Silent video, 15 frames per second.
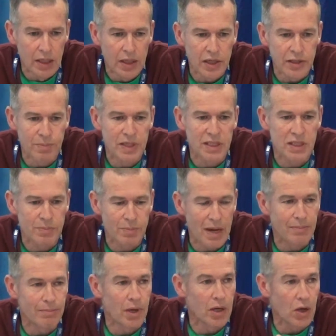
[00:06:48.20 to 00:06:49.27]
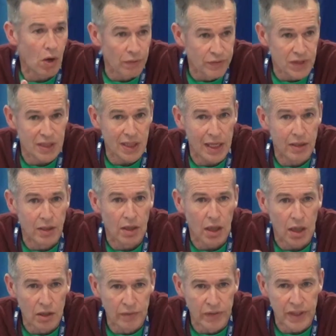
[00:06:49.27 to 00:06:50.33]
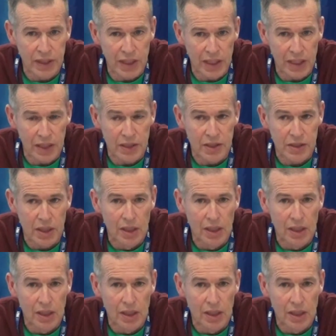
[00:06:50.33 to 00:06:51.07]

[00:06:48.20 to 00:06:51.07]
has been spent by Ofsted over the years.